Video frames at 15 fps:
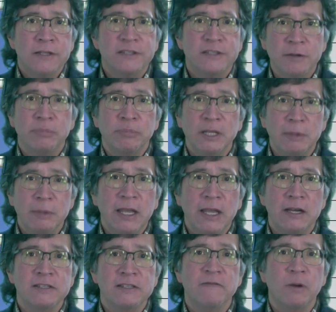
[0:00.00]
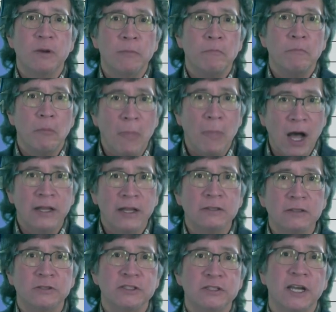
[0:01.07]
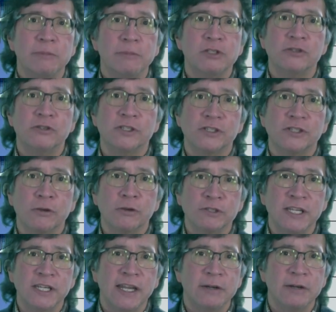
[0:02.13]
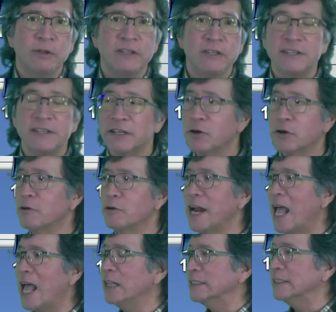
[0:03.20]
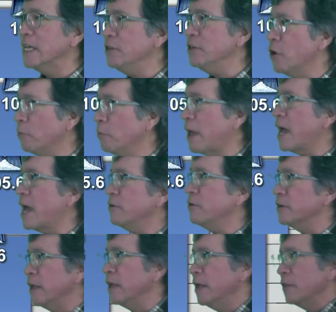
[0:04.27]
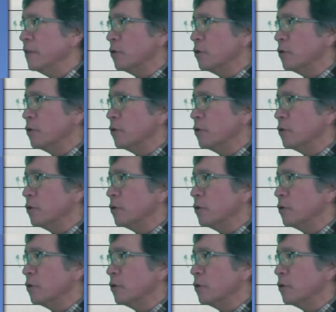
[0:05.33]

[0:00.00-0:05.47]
simply because of the milder temperatures associated with this current El Nino pattern.